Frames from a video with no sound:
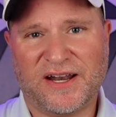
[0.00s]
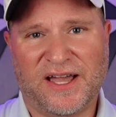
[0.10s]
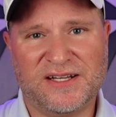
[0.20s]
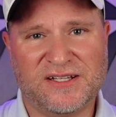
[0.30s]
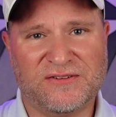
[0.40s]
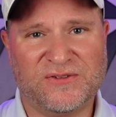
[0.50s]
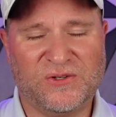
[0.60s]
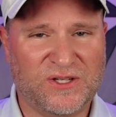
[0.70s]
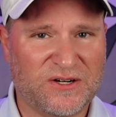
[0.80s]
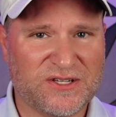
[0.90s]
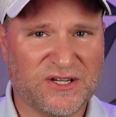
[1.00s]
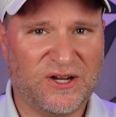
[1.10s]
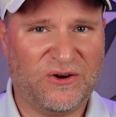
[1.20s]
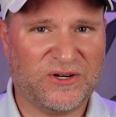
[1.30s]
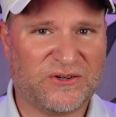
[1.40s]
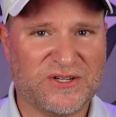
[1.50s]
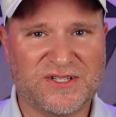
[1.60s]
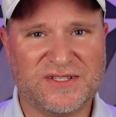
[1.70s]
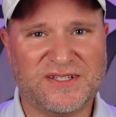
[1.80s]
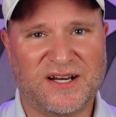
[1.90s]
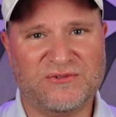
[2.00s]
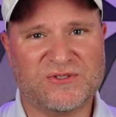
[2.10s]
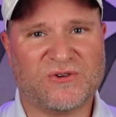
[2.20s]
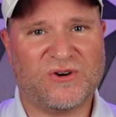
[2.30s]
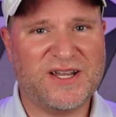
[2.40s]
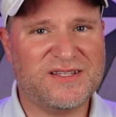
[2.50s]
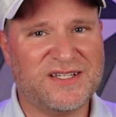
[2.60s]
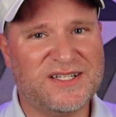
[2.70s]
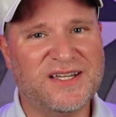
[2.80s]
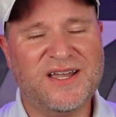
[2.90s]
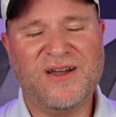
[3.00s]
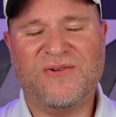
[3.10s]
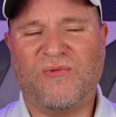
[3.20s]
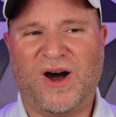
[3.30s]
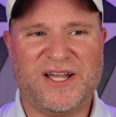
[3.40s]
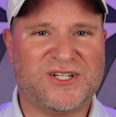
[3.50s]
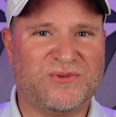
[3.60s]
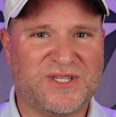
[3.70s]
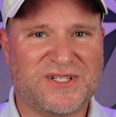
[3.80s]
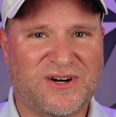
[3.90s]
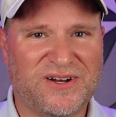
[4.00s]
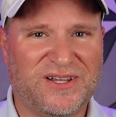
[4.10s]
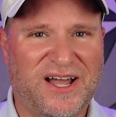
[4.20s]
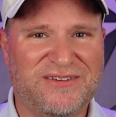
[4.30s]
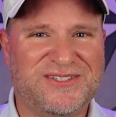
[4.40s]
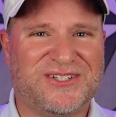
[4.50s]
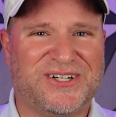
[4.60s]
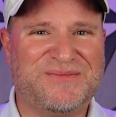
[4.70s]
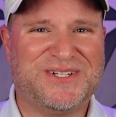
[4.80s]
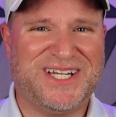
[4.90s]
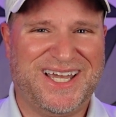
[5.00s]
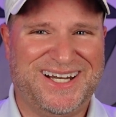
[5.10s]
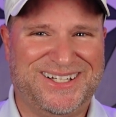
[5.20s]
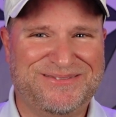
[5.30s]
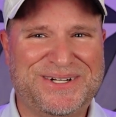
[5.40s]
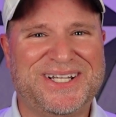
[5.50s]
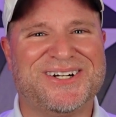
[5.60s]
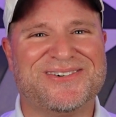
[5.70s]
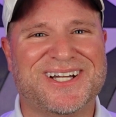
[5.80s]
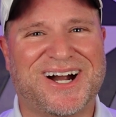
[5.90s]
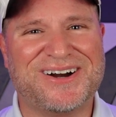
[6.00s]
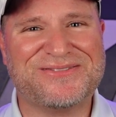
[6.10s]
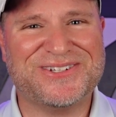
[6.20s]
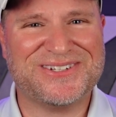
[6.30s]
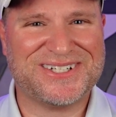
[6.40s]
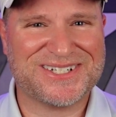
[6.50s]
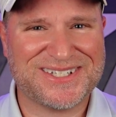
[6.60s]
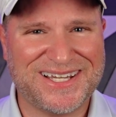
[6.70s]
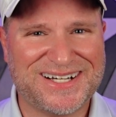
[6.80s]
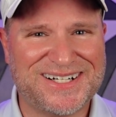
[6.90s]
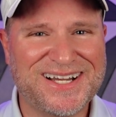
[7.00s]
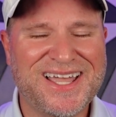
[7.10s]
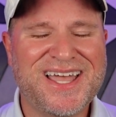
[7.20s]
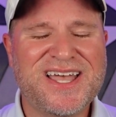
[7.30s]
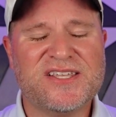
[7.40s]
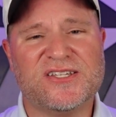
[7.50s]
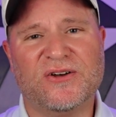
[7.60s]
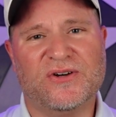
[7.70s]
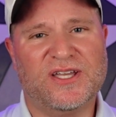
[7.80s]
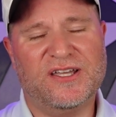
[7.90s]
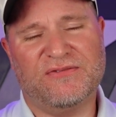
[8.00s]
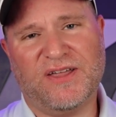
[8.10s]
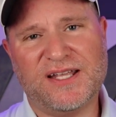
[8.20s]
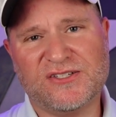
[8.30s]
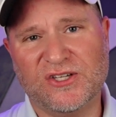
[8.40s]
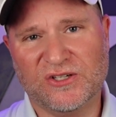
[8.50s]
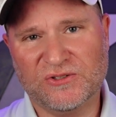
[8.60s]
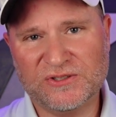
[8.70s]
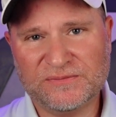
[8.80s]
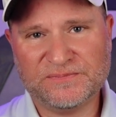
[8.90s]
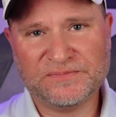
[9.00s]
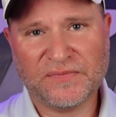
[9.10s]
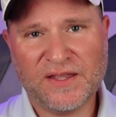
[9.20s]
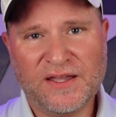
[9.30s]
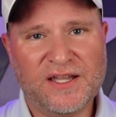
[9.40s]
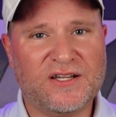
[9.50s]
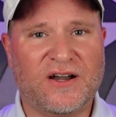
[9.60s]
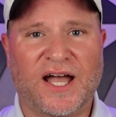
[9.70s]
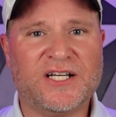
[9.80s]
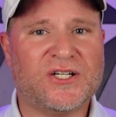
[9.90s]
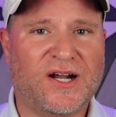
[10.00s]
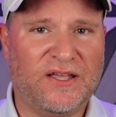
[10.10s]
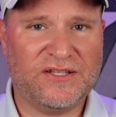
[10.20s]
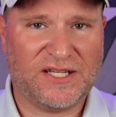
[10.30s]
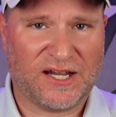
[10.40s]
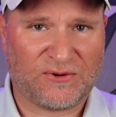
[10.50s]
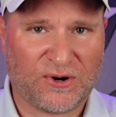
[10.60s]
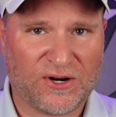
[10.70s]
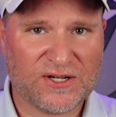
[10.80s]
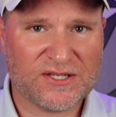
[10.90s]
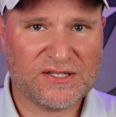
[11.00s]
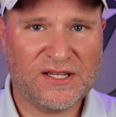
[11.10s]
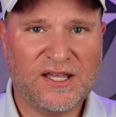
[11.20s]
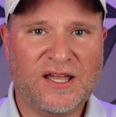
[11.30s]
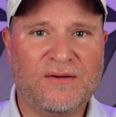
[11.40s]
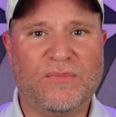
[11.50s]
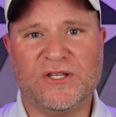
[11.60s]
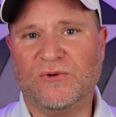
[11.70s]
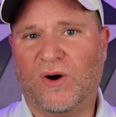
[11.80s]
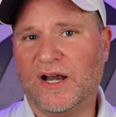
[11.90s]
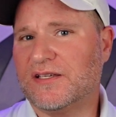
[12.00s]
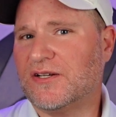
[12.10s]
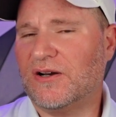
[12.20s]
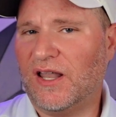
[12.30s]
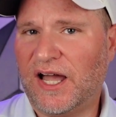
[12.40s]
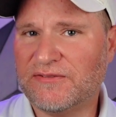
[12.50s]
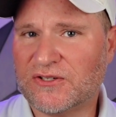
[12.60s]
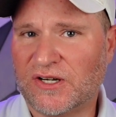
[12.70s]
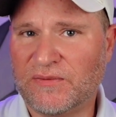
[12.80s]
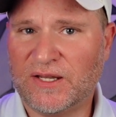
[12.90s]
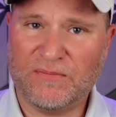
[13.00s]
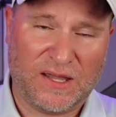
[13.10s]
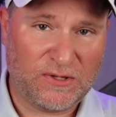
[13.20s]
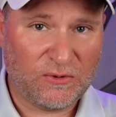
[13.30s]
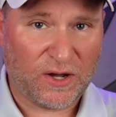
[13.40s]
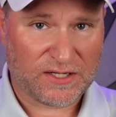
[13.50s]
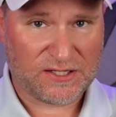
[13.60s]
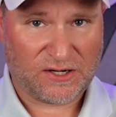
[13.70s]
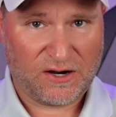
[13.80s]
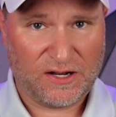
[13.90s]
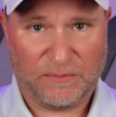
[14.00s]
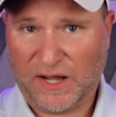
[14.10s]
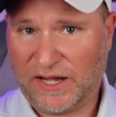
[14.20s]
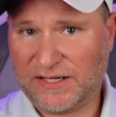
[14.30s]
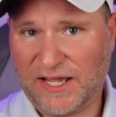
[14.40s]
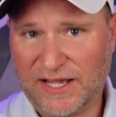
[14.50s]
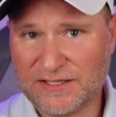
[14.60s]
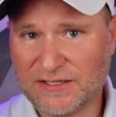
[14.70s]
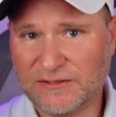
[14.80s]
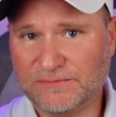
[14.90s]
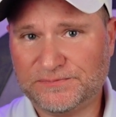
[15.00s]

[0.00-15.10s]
and I did a few years ago when Kristen said I was crazy, why should we start a live stream channel? But here we are a few years later. So if that's you, you're not sure how the tech works, but you want to start live streaming, maybe you want to start a podcast,